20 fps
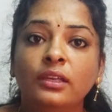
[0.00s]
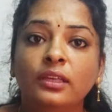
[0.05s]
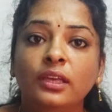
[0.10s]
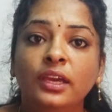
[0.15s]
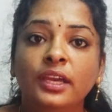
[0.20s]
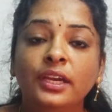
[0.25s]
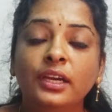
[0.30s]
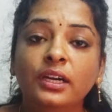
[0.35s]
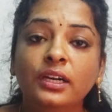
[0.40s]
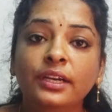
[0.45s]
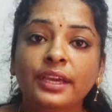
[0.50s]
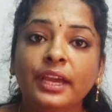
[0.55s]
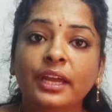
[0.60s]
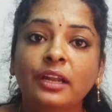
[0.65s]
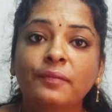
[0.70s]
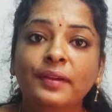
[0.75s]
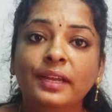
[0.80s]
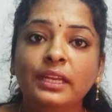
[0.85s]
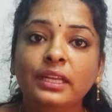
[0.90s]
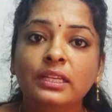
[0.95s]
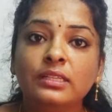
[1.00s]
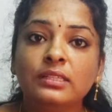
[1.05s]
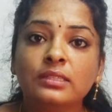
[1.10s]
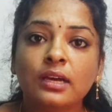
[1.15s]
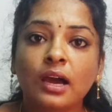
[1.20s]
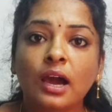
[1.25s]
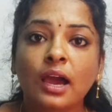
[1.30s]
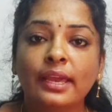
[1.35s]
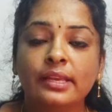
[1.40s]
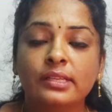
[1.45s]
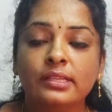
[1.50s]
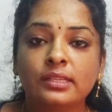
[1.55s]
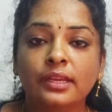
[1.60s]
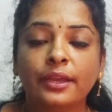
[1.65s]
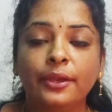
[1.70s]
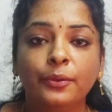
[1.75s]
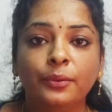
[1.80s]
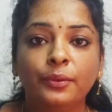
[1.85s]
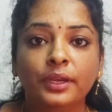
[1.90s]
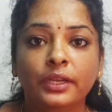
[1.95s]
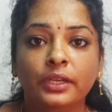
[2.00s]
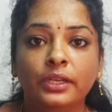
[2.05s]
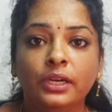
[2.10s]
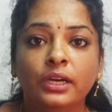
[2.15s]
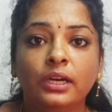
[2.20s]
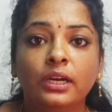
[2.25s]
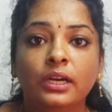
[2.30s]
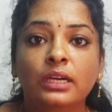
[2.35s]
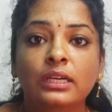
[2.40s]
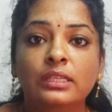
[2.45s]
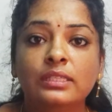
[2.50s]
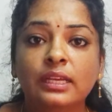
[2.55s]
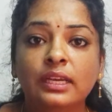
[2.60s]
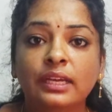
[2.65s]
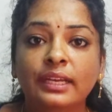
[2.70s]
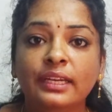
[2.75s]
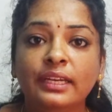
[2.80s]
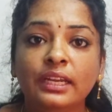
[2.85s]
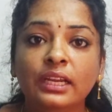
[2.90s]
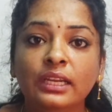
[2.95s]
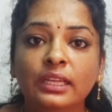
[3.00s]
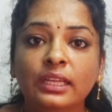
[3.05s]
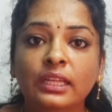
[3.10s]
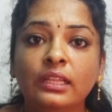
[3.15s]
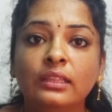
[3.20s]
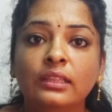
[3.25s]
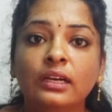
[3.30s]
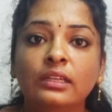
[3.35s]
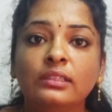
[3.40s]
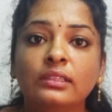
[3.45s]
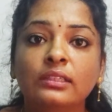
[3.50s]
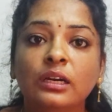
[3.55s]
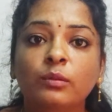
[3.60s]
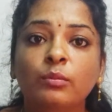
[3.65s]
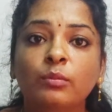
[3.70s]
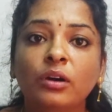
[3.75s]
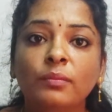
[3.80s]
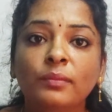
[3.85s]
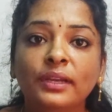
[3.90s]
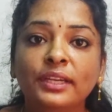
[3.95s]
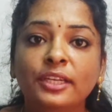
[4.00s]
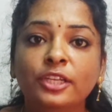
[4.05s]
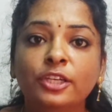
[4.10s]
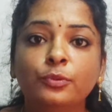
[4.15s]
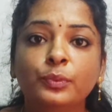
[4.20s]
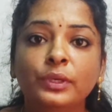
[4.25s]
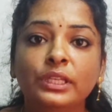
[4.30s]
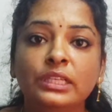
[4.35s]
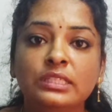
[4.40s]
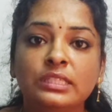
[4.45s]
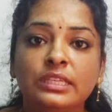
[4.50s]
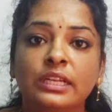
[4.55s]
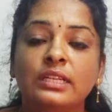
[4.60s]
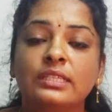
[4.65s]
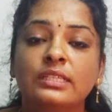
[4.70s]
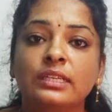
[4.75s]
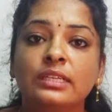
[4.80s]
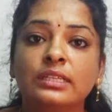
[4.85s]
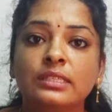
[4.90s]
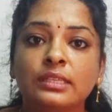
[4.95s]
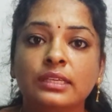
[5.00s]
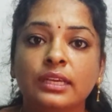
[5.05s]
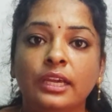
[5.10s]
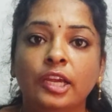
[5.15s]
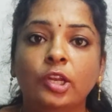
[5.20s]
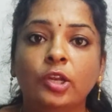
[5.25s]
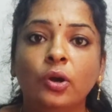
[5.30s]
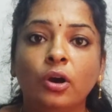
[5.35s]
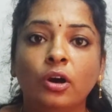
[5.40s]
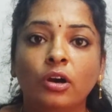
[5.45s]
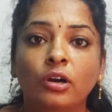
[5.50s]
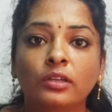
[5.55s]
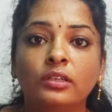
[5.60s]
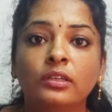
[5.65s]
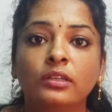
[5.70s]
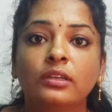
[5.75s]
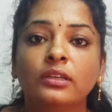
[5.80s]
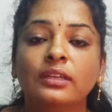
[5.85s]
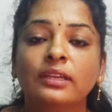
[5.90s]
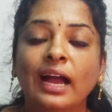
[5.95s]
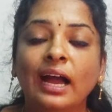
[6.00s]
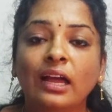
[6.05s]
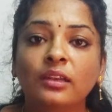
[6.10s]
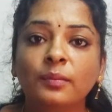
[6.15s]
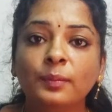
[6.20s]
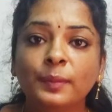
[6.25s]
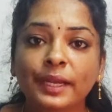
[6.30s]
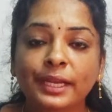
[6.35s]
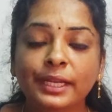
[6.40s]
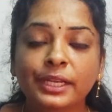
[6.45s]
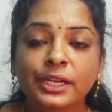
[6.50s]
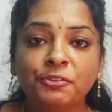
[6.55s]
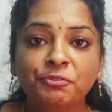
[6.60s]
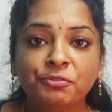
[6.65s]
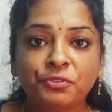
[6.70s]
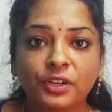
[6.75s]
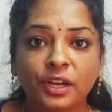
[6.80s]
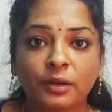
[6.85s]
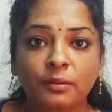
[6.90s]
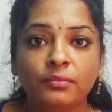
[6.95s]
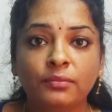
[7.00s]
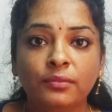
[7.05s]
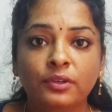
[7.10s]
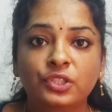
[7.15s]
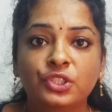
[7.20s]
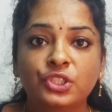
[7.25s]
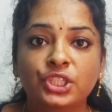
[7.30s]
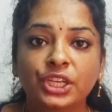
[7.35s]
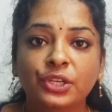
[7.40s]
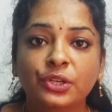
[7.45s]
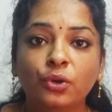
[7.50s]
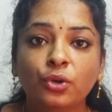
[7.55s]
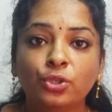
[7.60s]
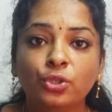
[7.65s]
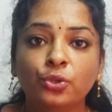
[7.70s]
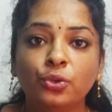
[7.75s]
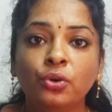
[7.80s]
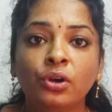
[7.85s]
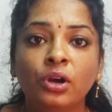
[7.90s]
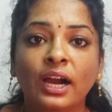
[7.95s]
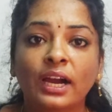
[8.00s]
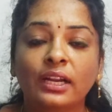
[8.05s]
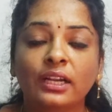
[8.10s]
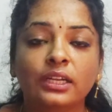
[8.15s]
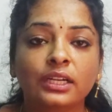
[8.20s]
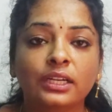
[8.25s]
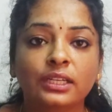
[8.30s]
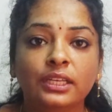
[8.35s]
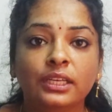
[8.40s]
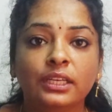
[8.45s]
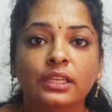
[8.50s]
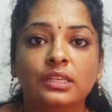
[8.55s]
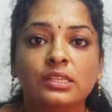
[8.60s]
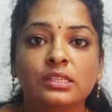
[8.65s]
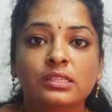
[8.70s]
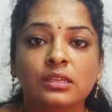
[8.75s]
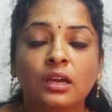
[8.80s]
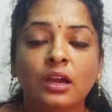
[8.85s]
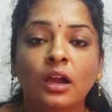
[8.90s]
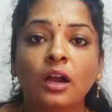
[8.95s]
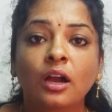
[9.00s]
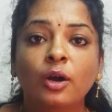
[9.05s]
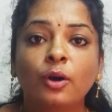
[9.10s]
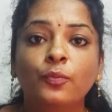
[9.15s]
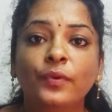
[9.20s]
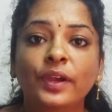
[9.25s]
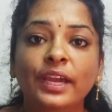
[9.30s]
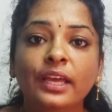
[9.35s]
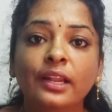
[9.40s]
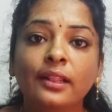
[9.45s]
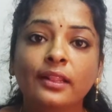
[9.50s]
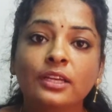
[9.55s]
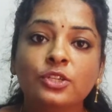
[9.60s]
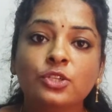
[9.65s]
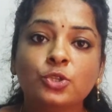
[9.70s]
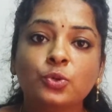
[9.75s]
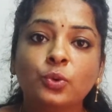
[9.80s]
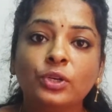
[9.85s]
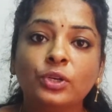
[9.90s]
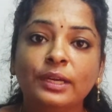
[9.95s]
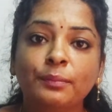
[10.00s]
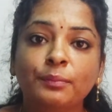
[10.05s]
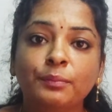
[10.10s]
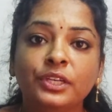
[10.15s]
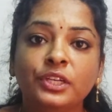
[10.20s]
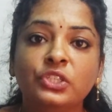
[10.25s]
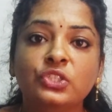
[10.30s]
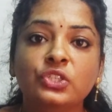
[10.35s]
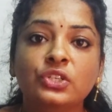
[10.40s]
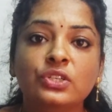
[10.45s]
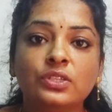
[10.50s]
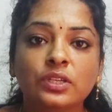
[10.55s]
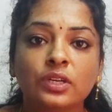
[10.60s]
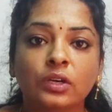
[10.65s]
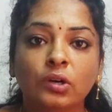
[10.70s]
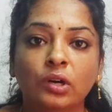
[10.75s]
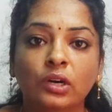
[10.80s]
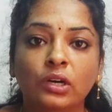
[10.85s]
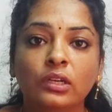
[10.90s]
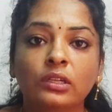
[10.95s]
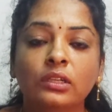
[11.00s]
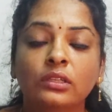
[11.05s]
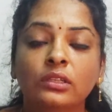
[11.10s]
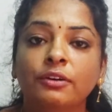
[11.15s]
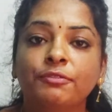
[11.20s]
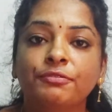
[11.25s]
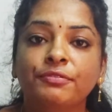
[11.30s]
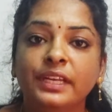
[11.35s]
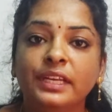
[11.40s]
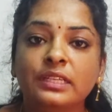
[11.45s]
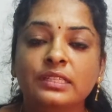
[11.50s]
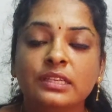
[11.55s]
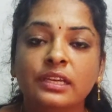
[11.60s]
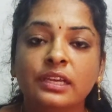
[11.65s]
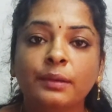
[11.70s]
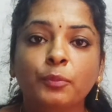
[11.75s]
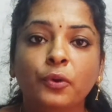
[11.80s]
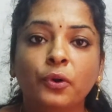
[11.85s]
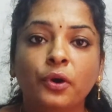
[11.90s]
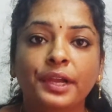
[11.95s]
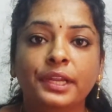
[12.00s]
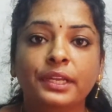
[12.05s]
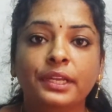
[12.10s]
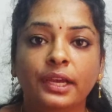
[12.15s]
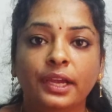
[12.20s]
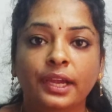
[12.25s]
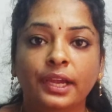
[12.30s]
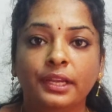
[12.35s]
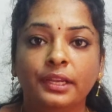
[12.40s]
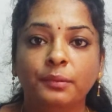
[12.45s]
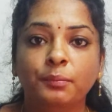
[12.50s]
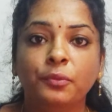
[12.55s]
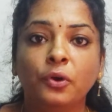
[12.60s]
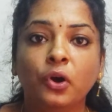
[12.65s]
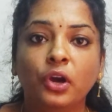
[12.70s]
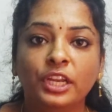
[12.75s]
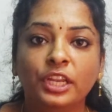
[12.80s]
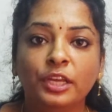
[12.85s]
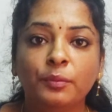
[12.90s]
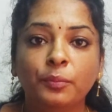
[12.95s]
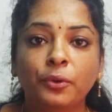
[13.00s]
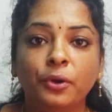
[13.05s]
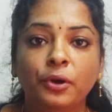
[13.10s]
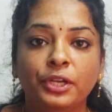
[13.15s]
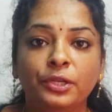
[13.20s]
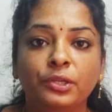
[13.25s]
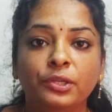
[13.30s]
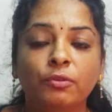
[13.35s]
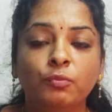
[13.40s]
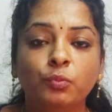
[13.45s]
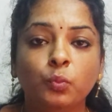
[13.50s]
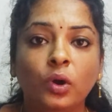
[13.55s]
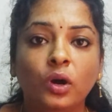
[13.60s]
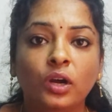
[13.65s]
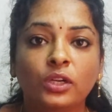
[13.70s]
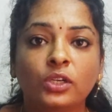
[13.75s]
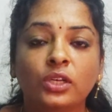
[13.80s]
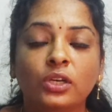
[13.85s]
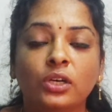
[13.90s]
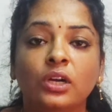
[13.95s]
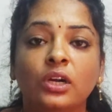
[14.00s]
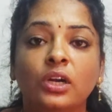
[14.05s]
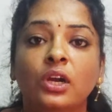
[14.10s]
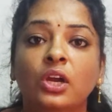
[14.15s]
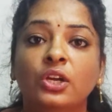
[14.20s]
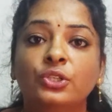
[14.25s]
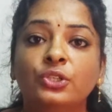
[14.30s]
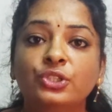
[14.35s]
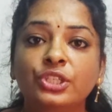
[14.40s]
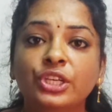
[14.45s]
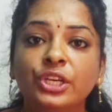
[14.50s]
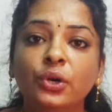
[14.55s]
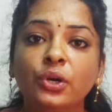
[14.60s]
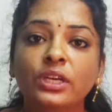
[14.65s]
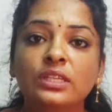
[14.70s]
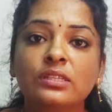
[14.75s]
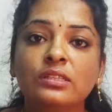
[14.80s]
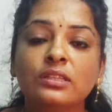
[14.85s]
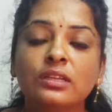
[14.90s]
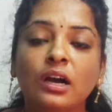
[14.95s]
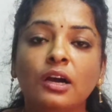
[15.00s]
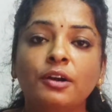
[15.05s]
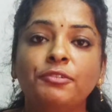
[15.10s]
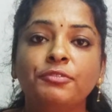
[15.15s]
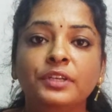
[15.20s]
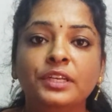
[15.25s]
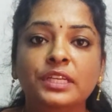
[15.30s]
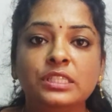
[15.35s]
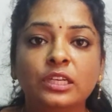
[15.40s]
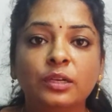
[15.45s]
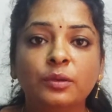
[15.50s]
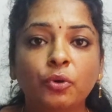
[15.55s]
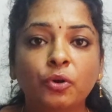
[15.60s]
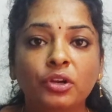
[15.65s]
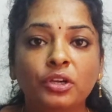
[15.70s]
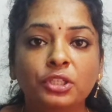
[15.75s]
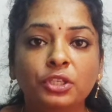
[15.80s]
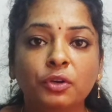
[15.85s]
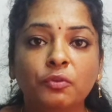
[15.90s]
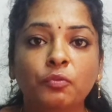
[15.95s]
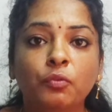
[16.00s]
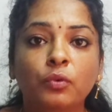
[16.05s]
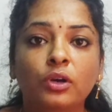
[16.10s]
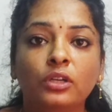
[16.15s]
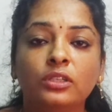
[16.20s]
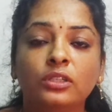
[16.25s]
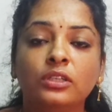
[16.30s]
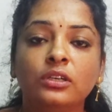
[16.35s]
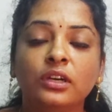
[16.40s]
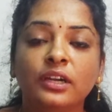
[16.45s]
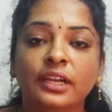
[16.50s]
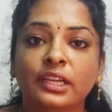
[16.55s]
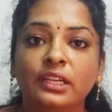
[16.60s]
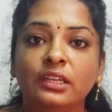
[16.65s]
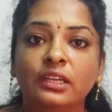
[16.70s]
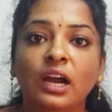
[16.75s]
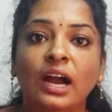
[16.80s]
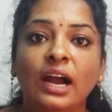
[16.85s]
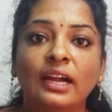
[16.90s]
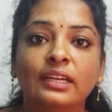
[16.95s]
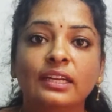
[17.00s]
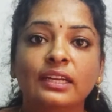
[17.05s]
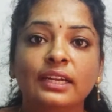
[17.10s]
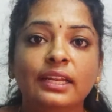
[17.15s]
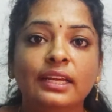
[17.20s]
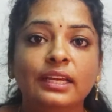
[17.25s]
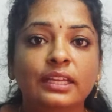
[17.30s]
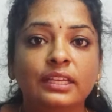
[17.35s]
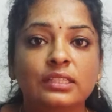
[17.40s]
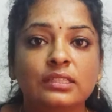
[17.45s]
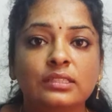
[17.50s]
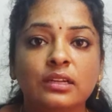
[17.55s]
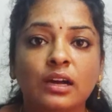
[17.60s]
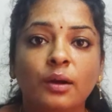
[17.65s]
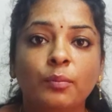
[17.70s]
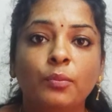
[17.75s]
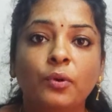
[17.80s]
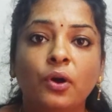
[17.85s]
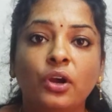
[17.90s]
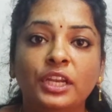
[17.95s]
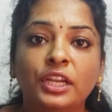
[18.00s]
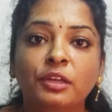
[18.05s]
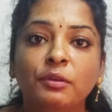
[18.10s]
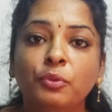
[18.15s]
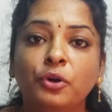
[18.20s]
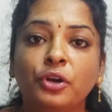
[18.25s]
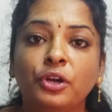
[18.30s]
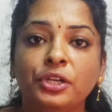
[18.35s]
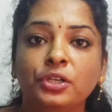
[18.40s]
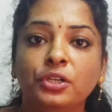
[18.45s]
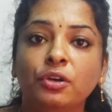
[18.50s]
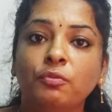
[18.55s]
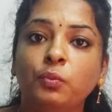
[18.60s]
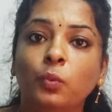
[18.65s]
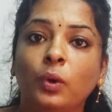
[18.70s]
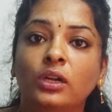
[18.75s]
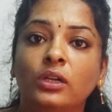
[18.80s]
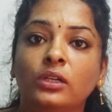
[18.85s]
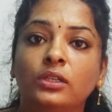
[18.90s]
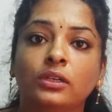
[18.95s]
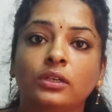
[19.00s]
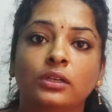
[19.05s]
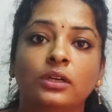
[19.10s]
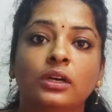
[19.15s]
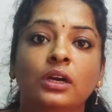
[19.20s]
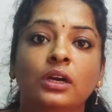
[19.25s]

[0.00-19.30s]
Here Kelvin is the SI unit. Generally, the thermometer with Celsius scale are calibrated from 0 to 100 degrees, where these two temperatures are the freezing point and boiling point of water. 0 is the freezing point of water and 100 is the boiling point of water.